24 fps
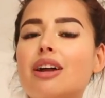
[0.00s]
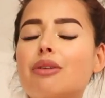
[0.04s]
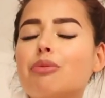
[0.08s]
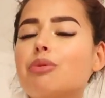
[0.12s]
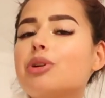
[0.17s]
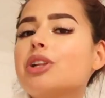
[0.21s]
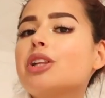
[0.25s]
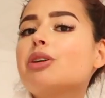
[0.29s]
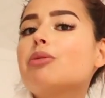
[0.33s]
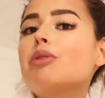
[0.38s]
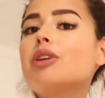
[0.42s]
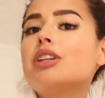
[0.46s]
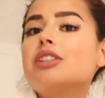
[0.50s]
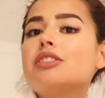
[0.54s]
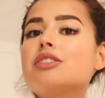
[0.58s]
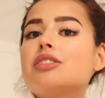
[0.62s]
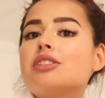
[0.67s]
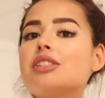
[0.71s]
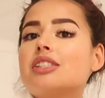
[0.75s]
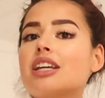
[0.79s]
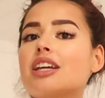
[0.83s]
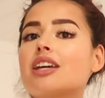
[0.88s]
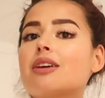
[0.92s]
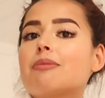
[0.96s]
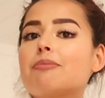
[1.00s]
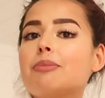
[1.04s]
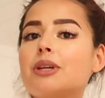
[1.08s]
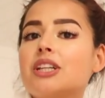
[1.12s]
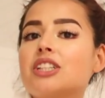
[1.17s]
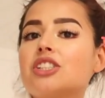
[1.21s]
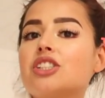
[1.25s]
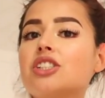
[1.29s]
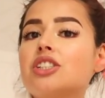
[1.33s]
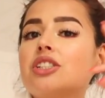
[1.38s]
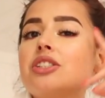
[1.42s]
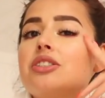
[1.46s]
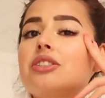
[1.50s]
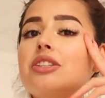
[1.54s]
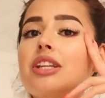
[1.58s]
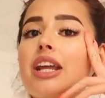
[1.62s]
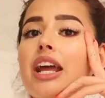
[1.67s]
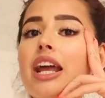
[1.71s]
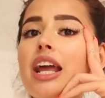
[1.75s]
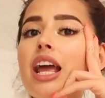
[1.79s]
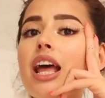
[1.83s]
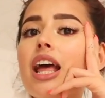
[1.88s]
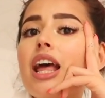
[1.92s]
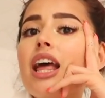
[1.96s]
I really wanted to take a picture
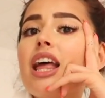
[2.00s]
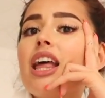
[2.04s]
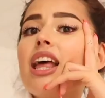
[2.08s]
today